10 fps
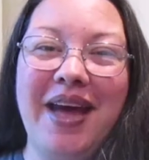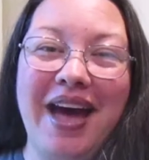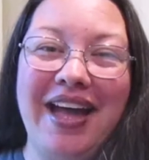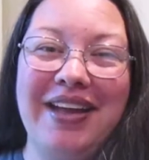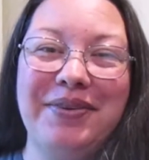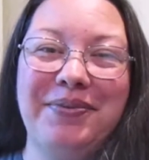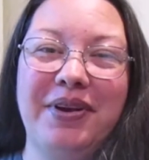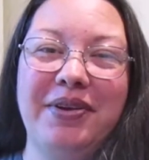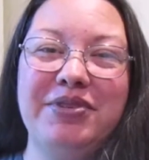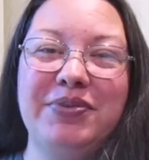Hi,
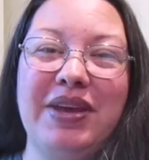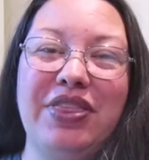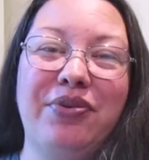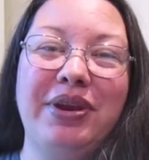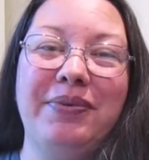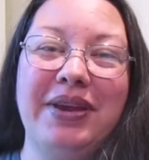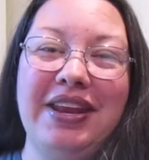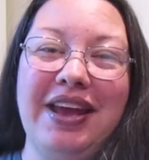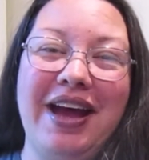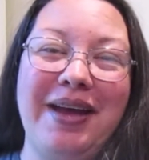welcome to We Three
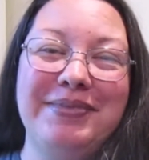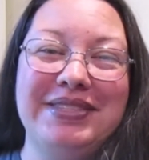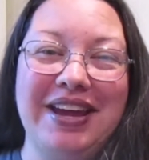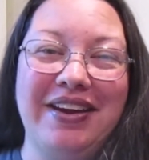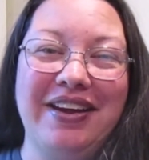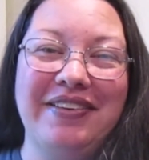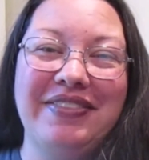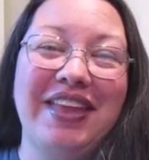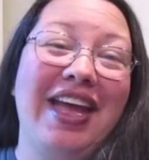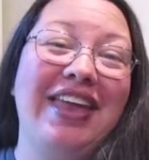Read. I'm Sarah,
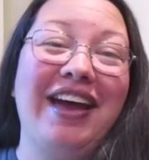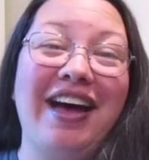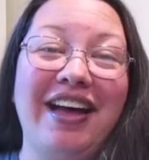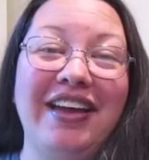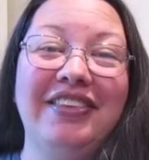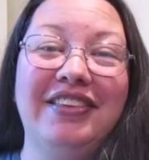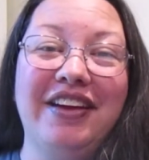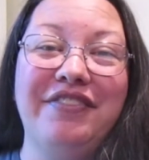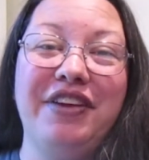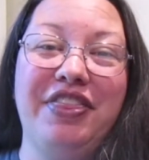and I
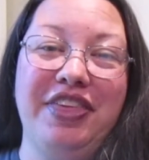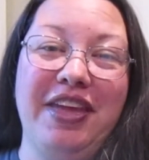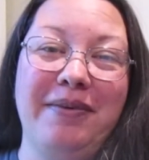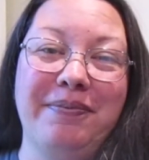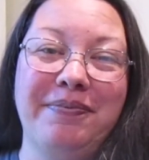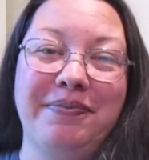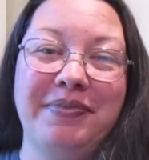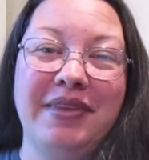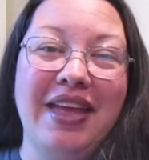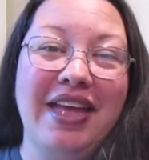love a theme.
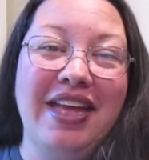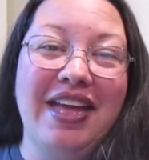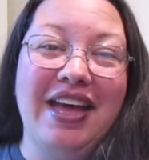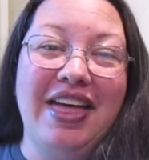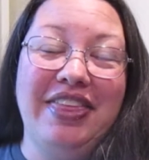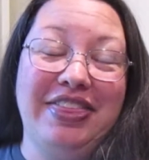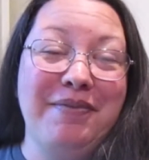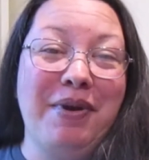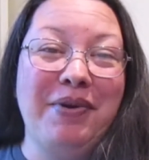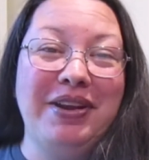The
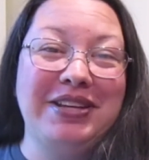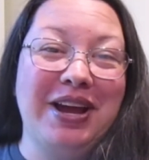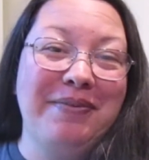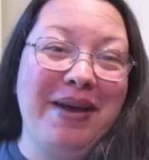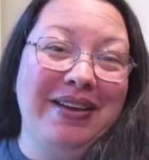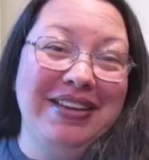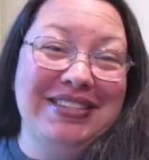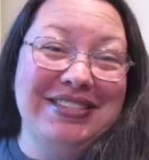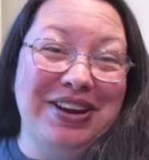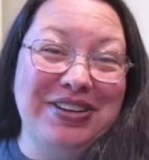theme I want to talk about is
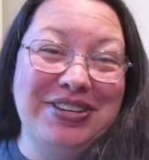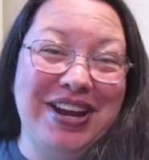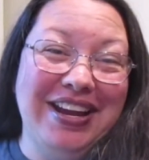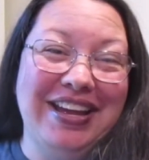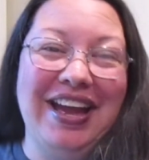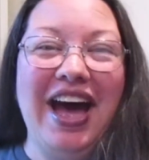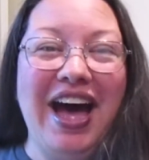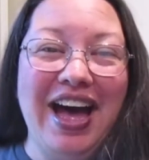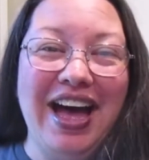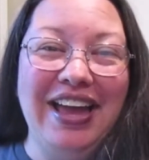Star Trek.
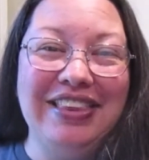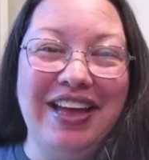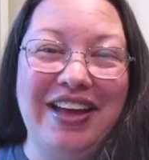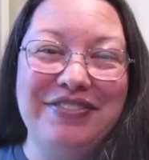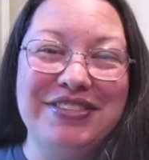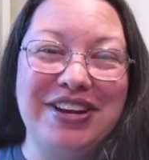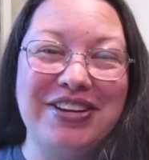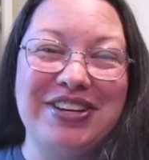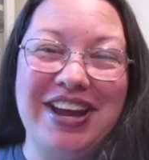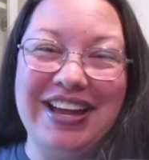I love Star
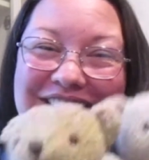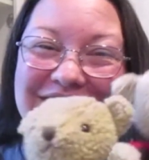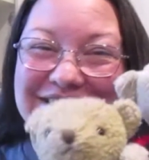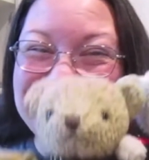Trek.